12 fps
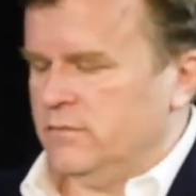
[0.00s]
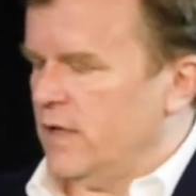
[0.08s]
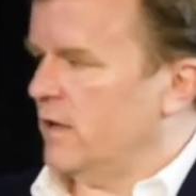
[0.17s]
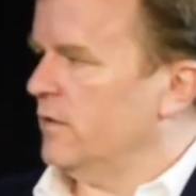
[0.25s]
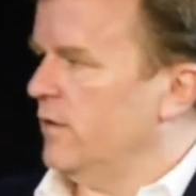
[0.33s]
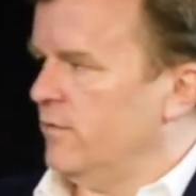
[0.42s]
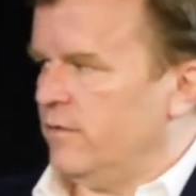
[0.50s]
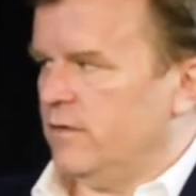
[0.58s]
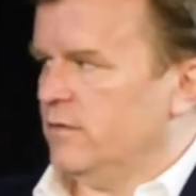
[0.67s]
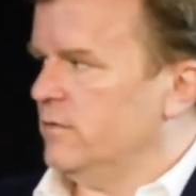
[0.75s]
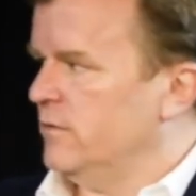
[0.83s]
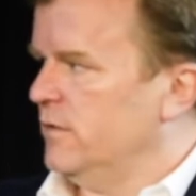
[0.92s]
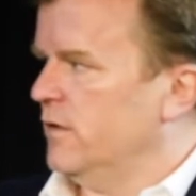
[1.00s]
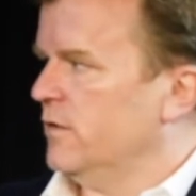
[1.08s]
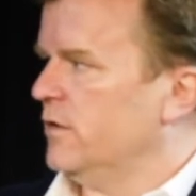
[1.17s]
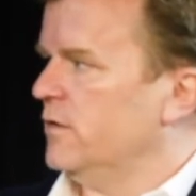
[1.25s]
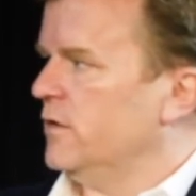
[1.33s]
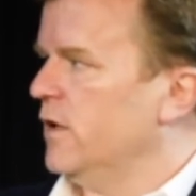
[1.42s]
downloads it, you're
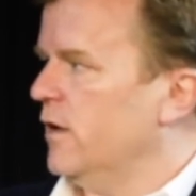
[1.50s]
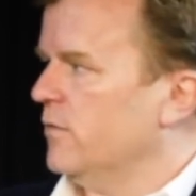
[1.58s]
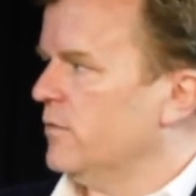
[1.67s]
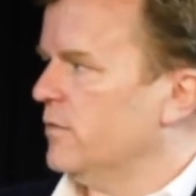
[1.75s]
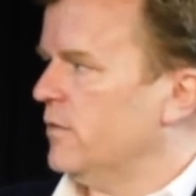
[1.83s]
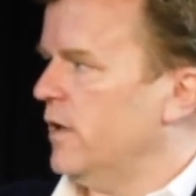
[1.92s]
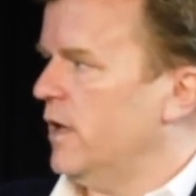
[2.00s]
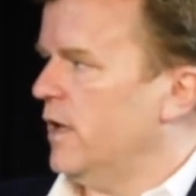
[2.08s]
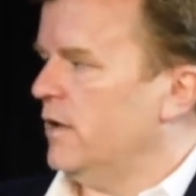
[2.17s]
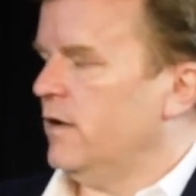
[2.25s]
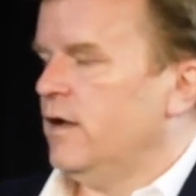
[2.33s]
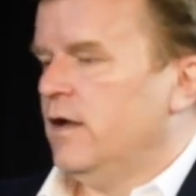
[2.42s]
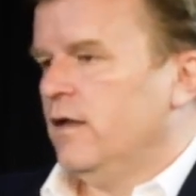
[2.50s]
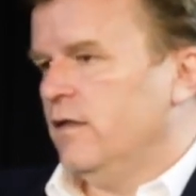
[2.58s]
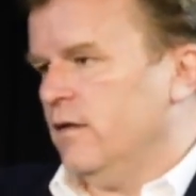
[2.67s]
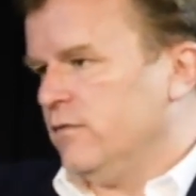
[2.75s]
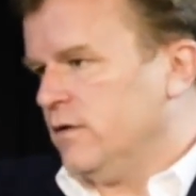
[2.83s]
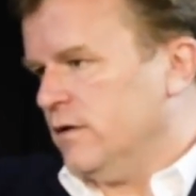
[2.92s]
good to go. And
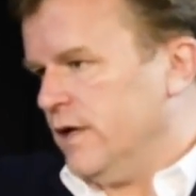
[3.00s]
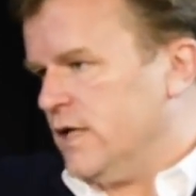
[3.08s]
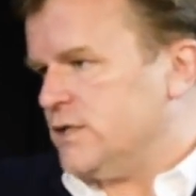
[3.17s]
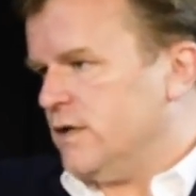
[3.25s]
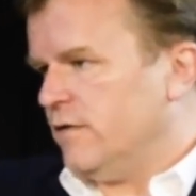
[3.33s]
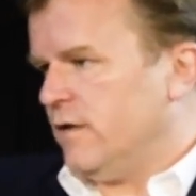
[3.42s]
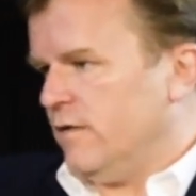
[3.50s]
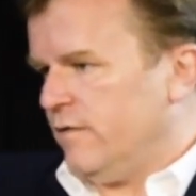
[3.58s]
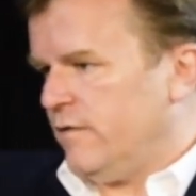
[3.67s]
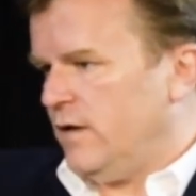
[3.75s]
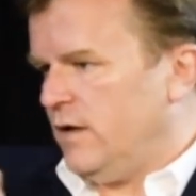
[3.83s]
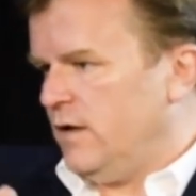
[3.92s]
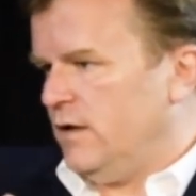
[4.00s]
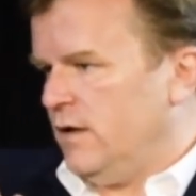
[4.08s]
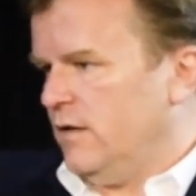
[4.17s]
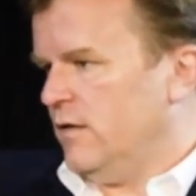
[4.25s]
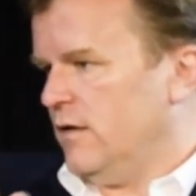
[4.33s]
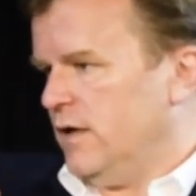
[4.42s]
the clinician can see
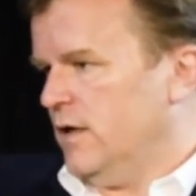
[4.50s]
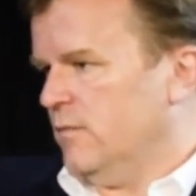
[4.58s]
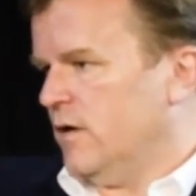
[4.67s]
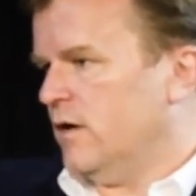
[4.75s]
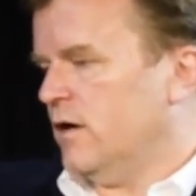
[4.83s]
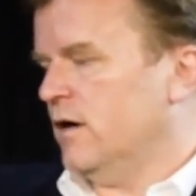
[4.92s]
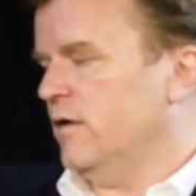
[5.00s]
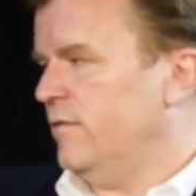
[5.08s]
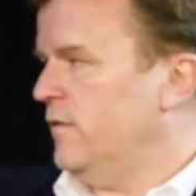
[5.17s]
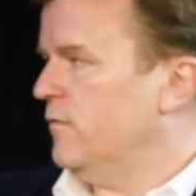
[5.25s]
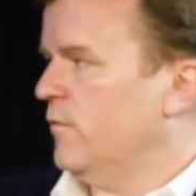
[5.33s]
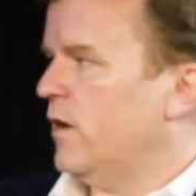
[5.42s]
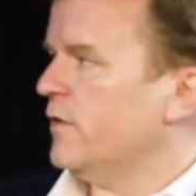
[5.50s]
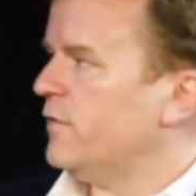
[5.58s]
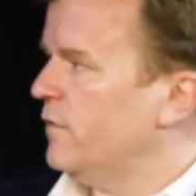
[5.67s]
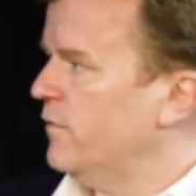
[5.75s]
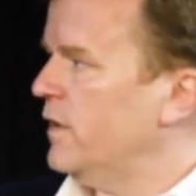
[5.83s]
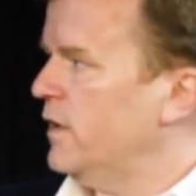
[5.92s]
in their EMR if you've
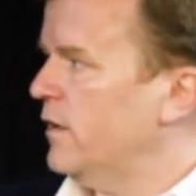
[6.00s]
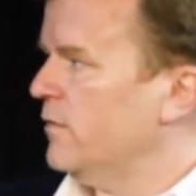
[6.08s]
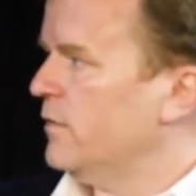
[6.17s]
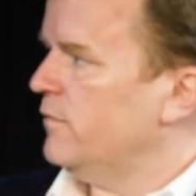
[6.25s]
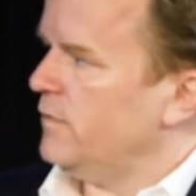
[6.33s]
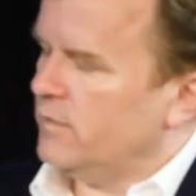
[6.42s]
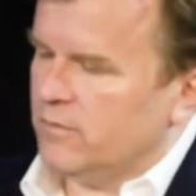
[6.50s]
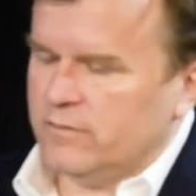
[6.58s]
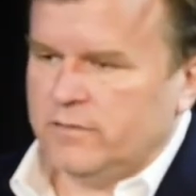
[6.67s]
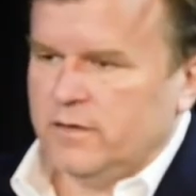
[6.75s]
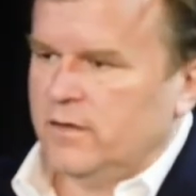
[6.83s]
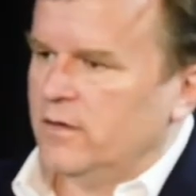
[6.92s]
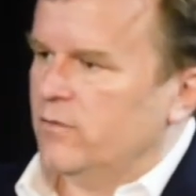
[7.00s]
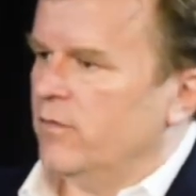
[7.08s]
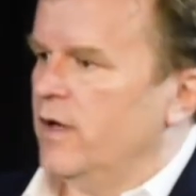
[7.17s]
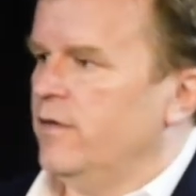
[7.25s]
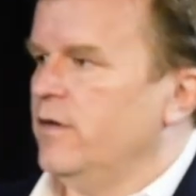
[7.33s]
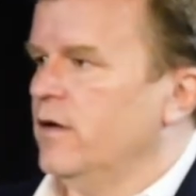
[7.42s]
watched the video, if you've
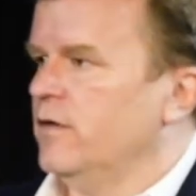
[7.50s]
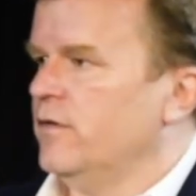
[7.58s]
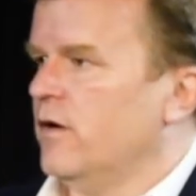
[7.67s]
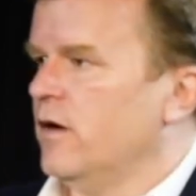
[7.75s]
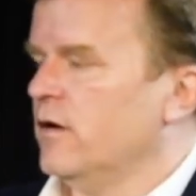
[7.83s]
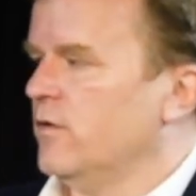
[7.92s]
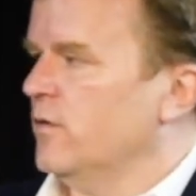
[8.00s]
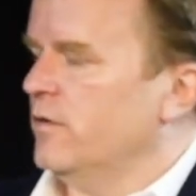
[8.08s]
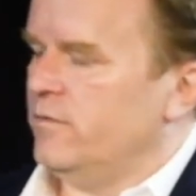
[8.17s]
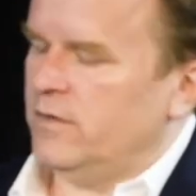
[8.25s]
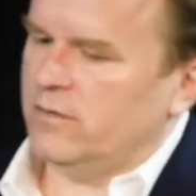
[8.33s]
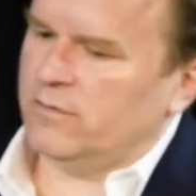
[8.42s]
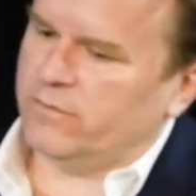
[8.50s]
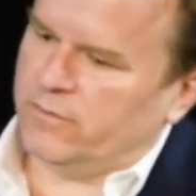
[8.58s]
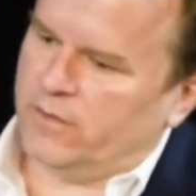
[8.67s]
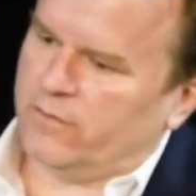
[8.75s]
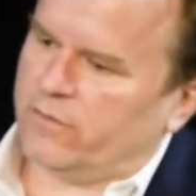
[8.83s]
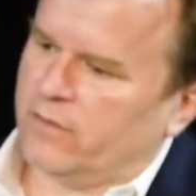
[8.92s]
read the article, if you've
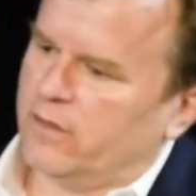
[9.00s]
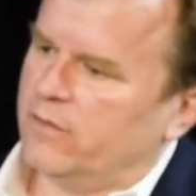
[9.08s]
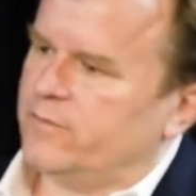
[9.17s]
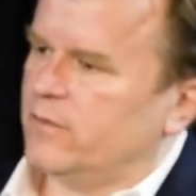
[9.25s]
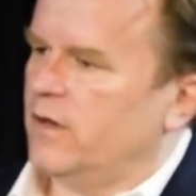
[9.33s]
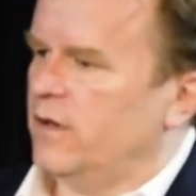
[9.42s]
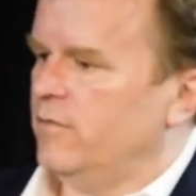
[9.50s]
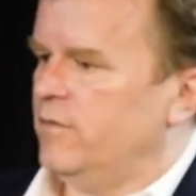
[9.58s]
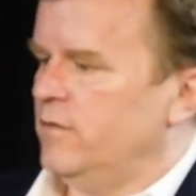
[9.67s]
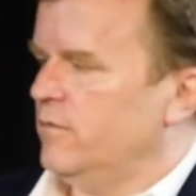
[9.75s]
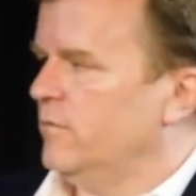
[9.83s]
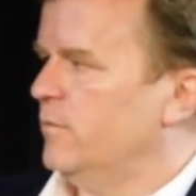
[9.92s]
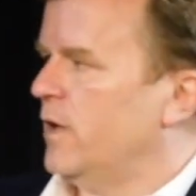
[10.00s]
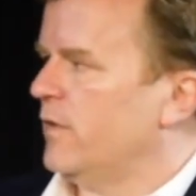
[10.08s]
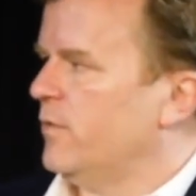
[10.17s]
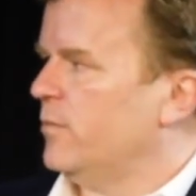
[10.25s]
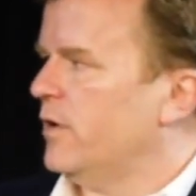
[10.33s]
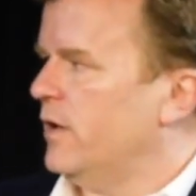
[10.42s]
used the lift ride, if you've
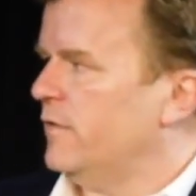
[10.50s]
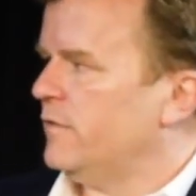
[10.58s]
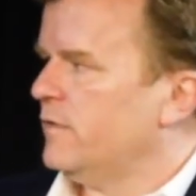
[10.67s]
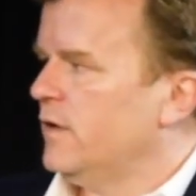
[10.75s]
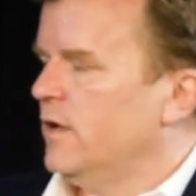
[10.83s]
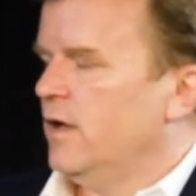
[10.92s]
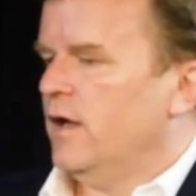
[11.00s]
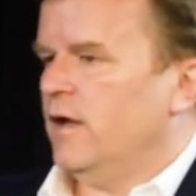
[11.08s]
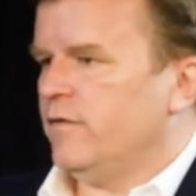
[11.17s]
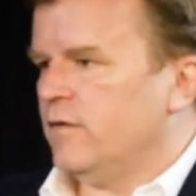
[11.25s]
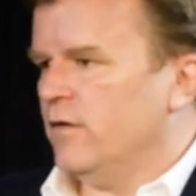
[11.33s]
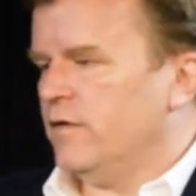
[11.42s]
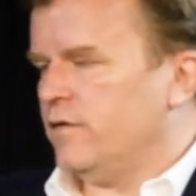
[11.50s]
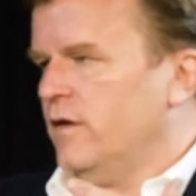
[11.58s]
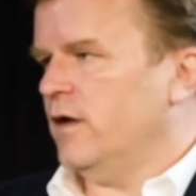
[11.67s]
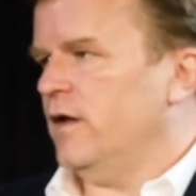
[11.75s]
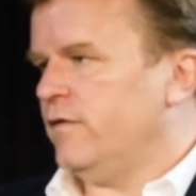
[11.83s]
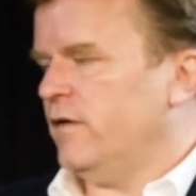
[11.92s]
bought the brace. And so it's
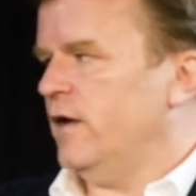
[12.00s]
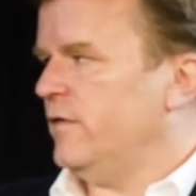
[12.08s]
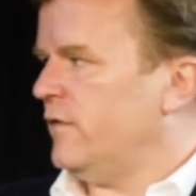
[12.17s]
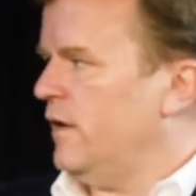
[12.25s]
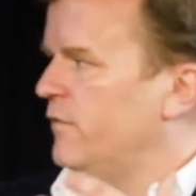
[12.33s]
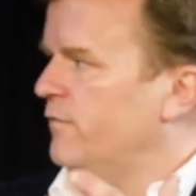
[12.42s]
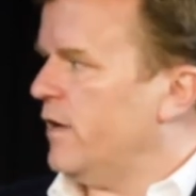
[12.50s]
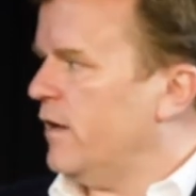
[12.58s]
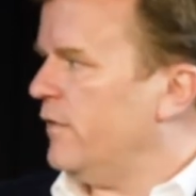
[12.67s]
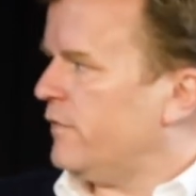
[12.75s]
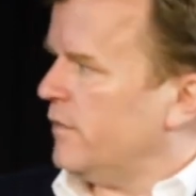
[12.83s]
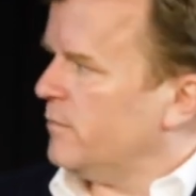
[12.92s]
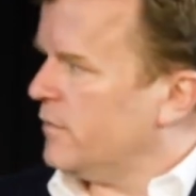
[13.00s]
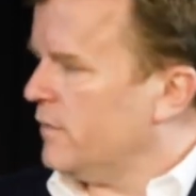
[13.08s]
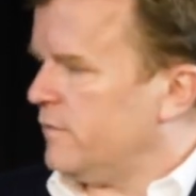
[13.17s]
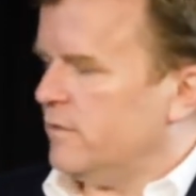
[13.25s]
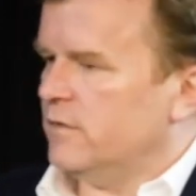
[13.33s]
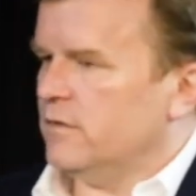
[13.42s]
very similar
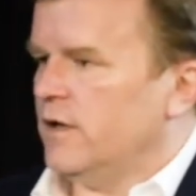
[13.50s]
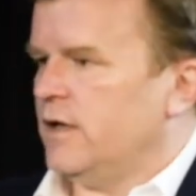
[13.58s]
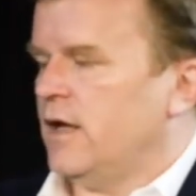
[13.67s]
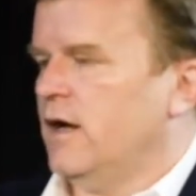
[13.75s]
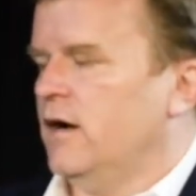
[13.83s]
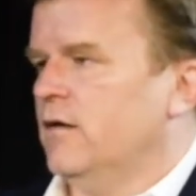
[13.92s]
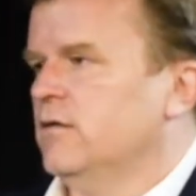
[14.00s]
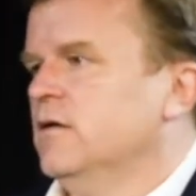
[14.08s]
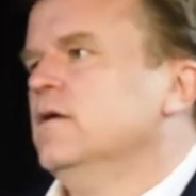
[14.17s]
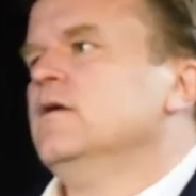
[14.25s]
to like how